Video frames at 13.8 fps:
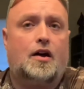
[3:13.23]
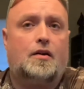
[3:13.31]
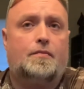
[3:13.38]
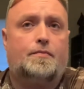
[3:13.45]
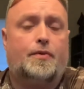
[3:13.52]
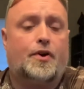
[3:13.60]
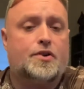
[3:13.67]

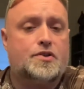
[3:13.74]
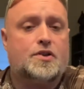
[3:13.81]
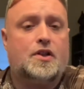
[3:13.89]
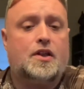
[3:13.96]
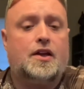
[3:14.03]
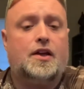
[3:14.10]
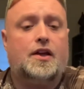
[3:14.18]

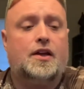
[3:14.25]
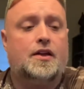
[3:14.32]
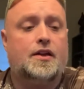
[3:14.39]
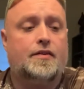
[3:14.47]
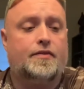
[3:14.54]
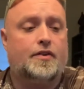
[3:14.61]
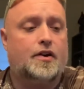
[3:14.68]
personally,
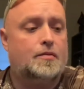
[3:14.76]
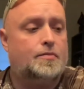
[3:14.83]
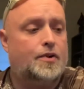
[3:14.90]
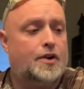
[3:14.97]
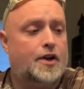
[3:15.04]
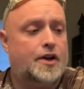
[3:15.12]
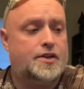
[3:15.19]
if I'm going to
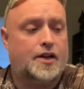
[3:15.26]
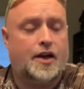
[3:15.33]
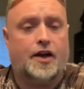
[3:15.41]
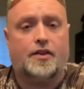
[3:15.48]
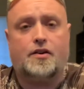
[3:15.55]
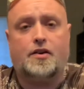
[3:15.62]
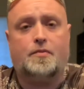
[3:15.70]
put it
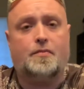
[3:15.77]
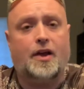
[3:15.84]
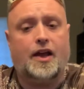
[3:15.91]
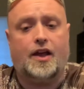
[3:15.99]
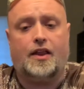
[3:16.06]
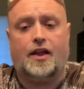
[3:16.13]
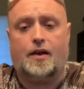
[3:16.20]
together and make
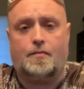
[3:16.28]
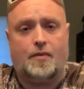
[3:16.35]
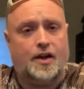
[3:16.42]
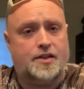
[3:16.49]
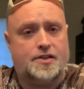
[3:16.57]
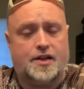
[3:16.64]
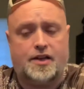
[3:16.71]
it like my
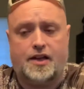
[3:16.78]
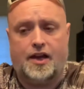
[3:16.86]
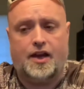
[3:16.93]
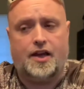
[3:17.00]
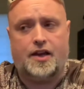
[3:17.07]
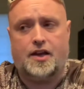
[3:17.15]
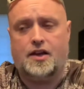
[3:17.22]

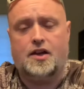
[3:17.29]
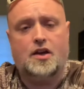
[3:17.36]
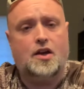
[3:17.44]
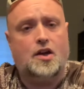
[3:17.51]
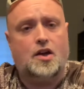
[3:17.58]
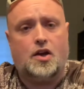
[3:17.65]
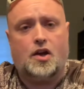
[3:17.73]
dedicated,
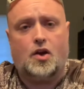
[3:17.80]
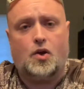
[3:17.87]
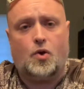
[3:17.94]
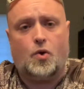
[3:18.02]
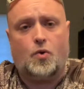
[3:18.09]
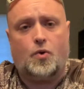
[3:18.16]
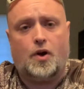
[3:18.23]

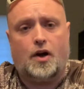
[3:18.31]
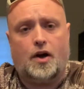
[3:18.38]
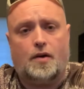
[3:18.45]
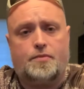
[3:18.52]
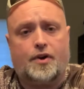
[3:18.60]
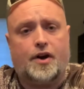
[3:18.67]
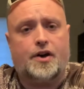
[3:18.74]

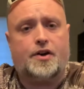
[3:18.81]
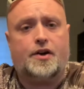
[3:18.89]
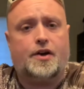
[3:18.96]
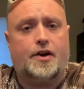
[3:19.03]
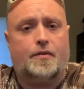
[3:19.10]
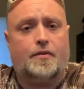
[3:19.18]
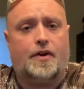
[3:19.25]
predator
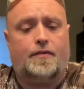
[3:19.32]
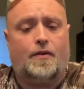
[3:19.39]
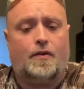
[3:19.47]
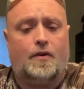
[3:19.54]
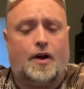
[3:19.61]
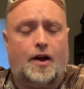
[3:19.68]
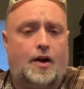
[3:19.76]
hunting
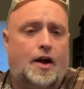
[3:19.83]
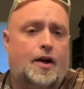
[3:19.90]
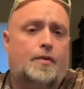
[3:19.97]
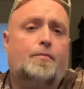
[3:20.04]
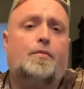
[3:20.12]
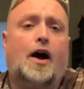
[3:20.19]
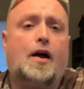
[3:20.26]
rifle,
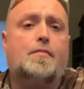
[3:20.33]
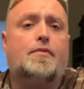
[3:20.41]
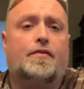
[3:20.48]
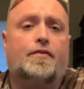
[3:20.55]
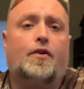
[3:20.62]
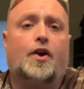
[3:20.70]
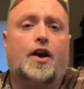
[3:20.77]
I
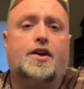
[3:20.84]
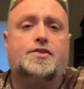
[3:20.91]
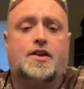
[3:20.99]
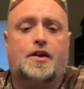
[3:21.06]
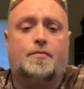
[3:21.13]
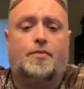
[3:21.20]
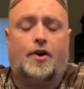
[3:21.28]
prefer
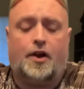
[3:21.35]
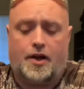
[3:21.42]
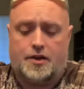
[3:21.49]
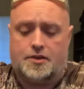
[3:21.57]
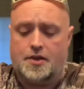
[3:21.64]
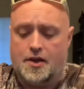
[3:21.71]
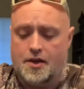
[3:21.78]
ATN
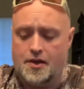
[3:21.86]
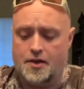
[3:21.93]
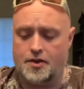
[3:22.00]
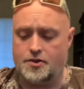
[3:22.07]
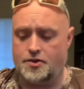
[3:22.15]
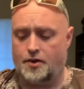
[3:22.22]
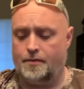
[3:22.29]
products.
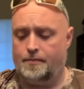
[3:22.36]
So,